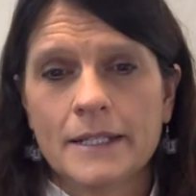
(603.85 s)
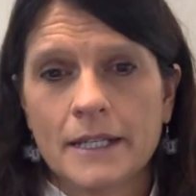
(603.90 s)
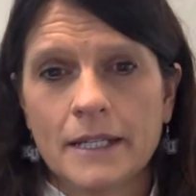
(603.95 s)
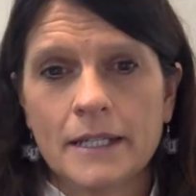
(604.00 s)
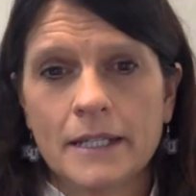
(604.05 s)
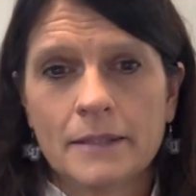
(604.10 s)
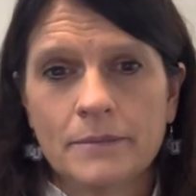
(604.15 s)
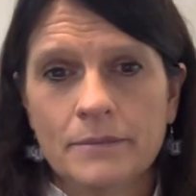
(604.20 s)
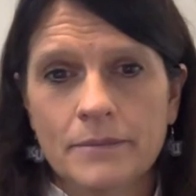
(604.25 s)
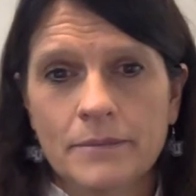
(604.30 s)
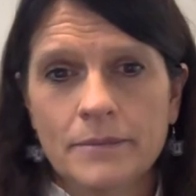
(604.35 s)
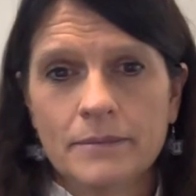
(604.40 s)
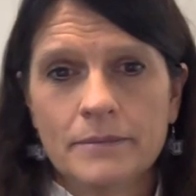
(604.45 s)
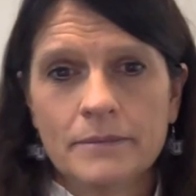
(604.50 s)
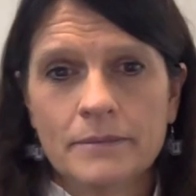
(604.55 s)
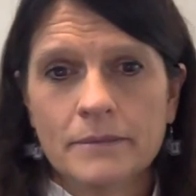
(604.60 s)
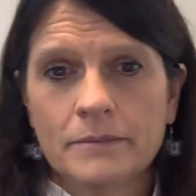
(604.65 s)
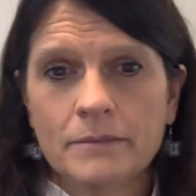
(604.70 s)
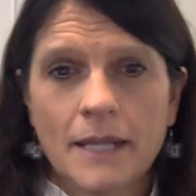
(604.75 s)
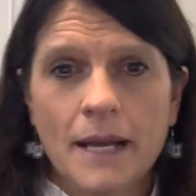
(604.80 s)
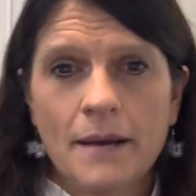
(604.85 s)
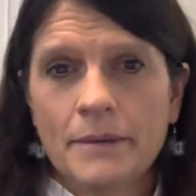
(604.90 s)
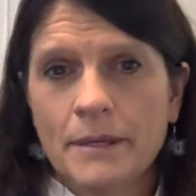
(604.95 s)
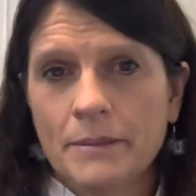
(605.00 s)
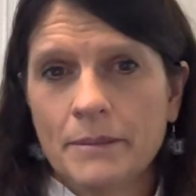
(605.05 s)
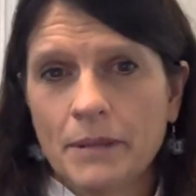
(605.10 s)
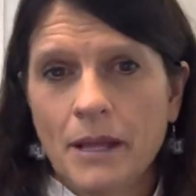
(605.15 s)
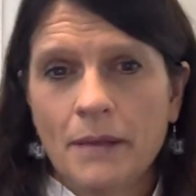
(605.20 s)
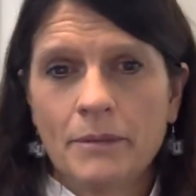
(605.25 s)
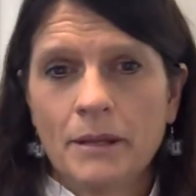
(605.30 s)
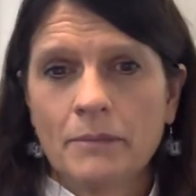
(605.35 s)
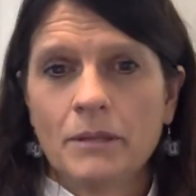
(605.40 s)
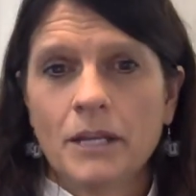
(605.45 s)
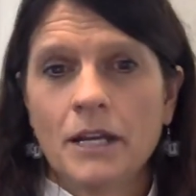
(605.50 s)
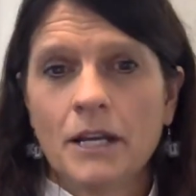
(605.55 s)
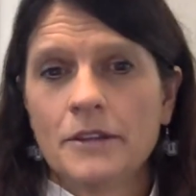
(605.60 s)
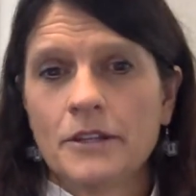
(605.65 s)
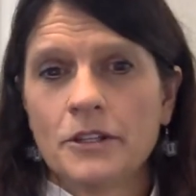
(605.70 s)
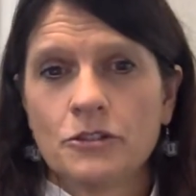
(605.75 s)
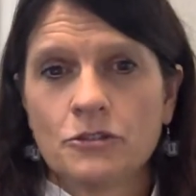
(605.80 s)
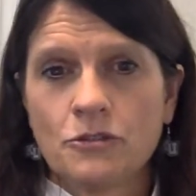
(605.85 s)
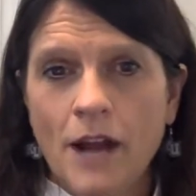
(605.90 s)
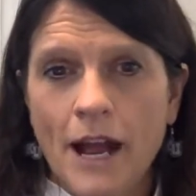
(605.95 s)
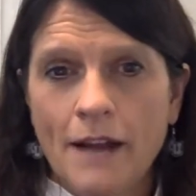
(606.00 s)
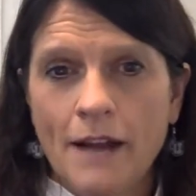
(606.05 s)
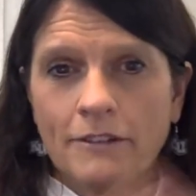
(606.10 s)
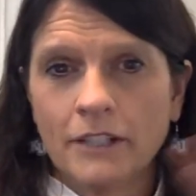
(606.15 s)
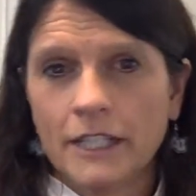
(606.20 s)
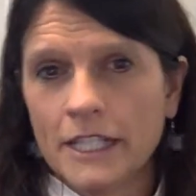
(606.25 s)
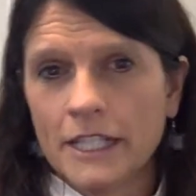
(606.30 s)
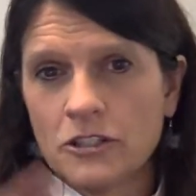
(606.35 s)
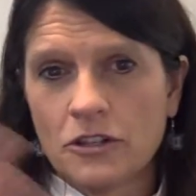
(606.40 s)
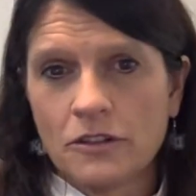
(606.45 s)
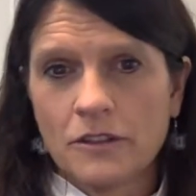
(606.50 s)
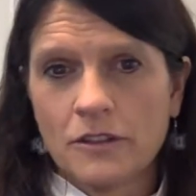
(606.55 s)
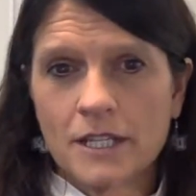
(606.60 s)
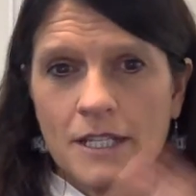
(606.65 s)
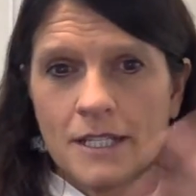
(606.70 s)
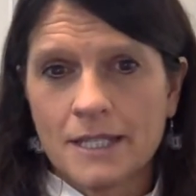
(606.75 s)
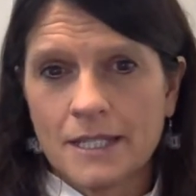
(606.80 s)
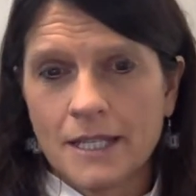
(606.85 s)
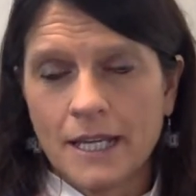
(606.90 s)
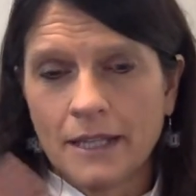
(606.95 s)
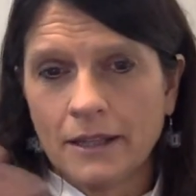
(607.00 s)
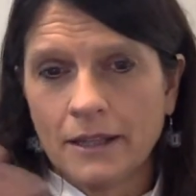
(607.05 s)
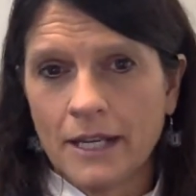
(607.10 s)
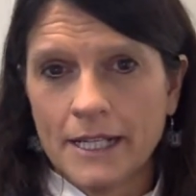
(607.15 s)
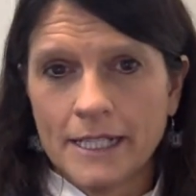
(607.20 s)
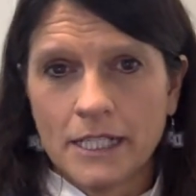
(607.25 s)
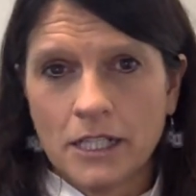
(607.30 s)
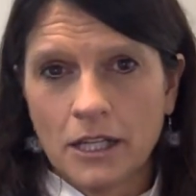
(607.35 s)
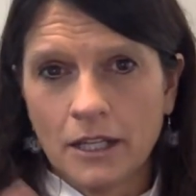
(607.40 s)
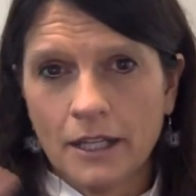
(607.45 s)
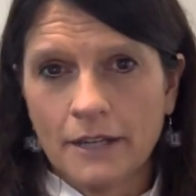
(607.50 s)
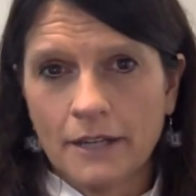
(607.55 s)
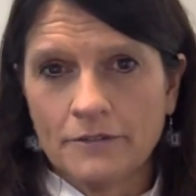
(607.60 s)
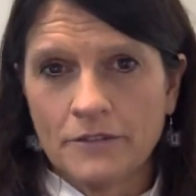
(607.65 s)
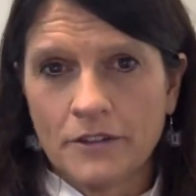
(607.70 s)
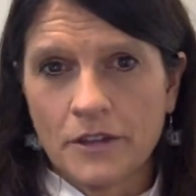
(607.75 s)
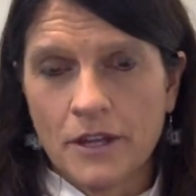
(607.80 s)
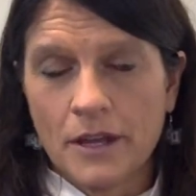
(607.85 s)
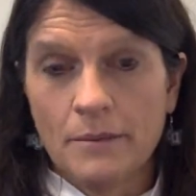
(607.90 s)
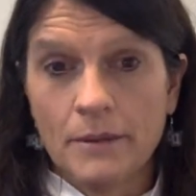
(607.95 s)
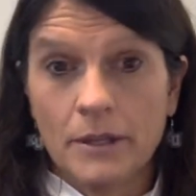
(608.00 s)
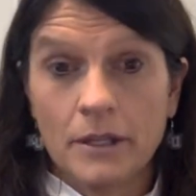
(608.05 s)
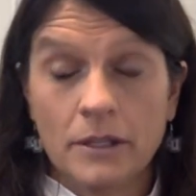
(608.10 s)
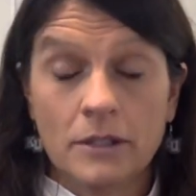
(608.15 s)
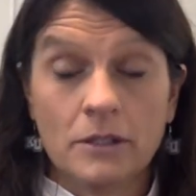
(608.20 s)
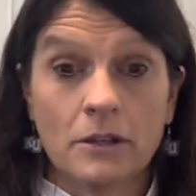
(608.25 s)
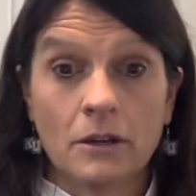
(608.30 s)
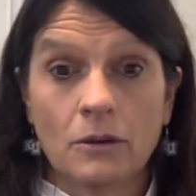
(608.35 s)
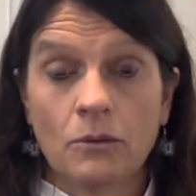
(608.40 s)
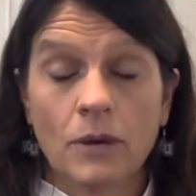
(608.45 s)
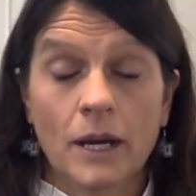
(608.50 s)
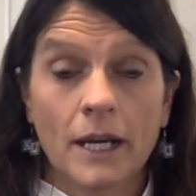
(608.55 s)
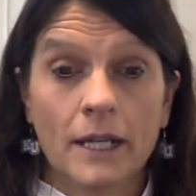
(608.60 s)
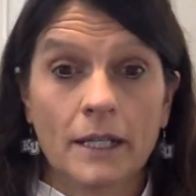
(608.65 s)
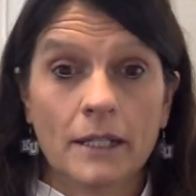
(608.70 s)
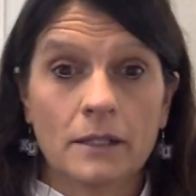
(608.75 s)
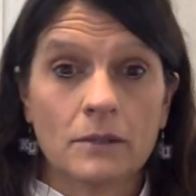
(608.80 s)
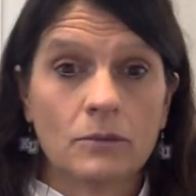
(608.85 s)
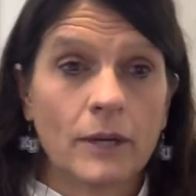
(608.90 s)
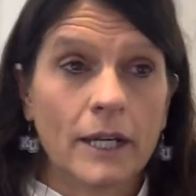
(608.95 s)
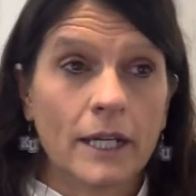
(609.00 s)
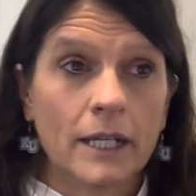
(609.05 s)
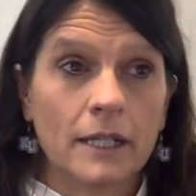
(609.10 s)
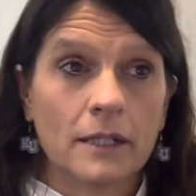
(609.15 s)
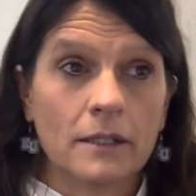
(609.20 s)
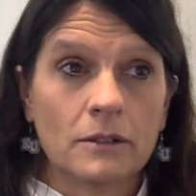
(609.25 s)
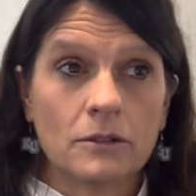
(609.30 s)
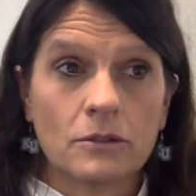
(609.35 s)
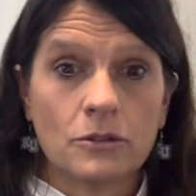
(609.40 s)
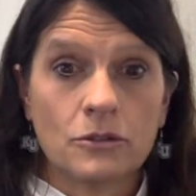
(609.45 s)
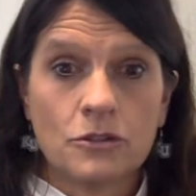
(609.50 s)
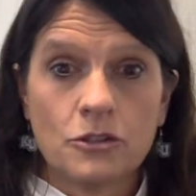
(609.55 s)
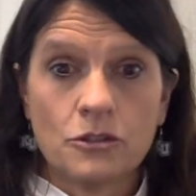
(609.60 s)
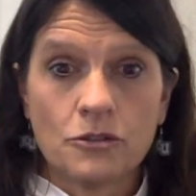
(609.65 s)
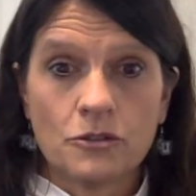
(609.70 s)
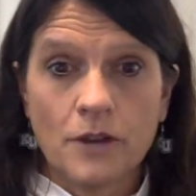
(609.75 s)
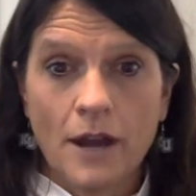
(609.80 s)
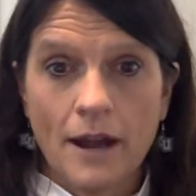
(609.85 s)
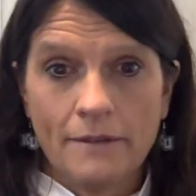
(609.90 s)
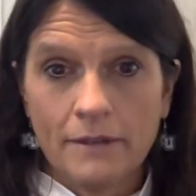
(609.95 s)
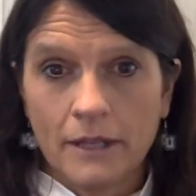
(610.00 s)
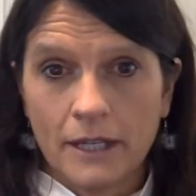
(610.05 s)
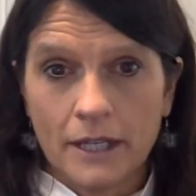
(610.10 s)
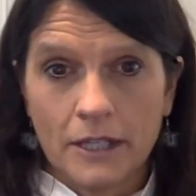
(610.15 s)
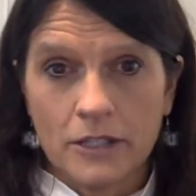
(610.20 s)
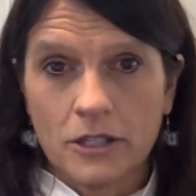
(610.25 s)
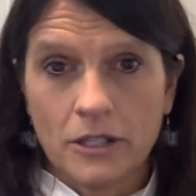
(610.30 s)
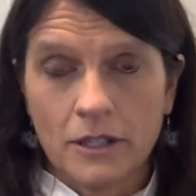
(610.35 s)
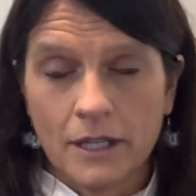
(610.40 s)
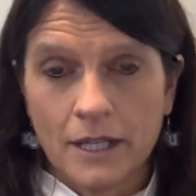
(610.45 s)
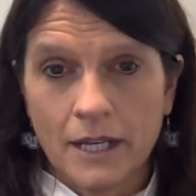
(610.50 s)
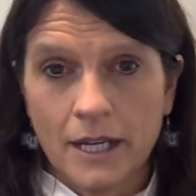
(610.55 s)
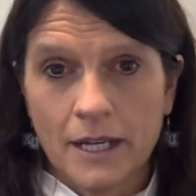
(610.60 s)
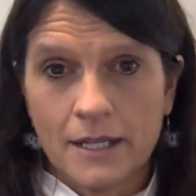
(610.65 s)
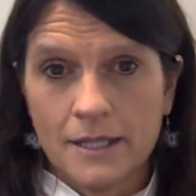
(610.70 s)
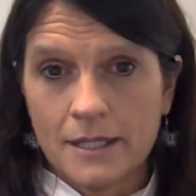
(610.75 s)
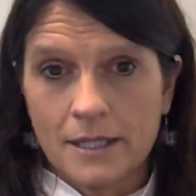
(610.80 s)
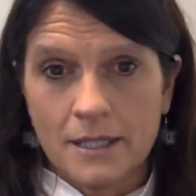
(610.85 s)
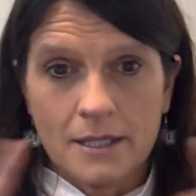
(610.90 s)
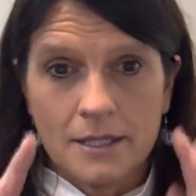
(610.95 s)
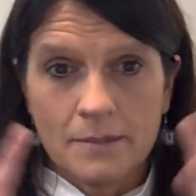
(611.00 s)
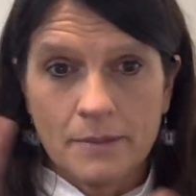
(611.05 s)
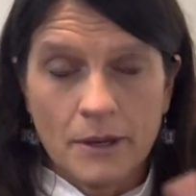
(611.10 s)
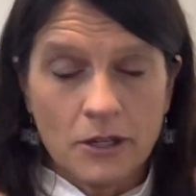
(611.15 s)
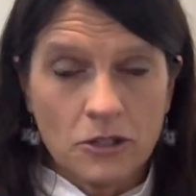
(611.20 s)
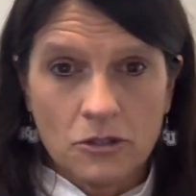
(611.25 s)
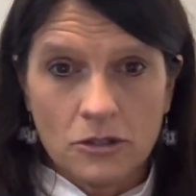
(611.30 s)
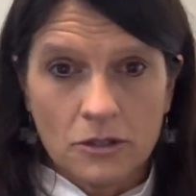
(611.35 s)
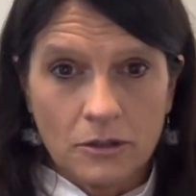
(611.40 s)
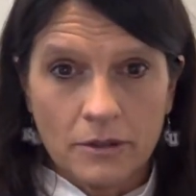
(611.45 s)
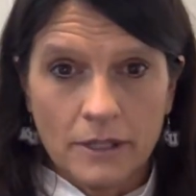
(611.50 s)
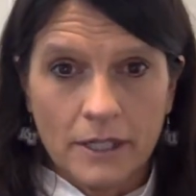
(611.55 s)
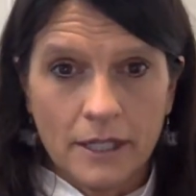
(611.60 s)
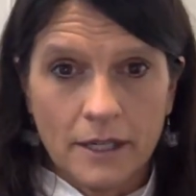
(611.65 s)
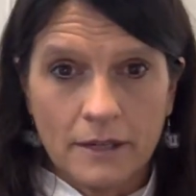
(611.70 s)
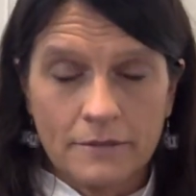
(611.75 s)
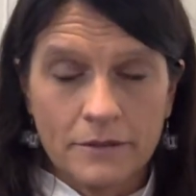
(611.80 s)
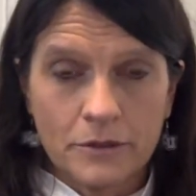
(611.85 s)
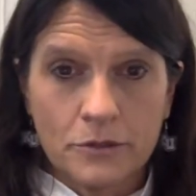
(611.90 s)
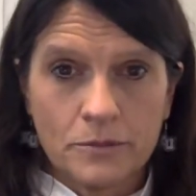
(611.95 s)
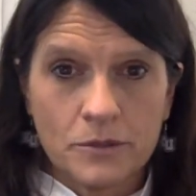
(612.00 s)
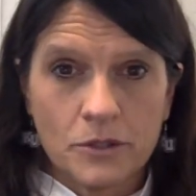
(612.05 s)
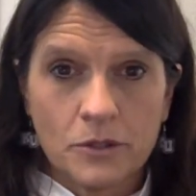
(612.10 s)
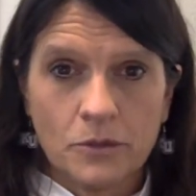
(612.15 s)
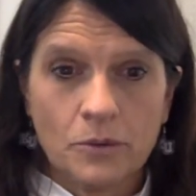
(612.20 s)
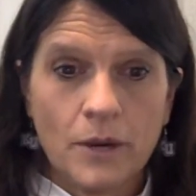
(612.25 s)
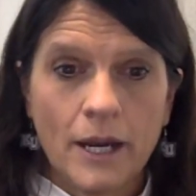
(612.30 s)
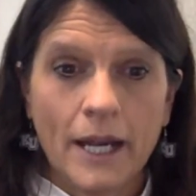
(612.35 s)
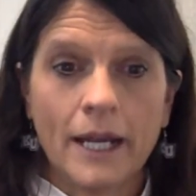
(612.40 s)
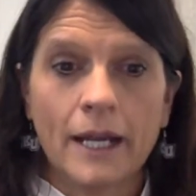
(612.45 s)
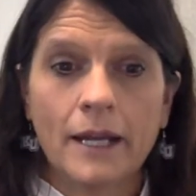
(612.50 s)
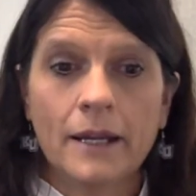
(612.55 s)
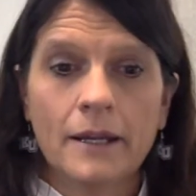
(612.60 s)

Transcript: uh, blah, blah, blah, blah, blah, their travel agent, this had lined it all up for them. And then you go, what? Wait, who's your travel agent that has these specials going on for trips to Hawaii?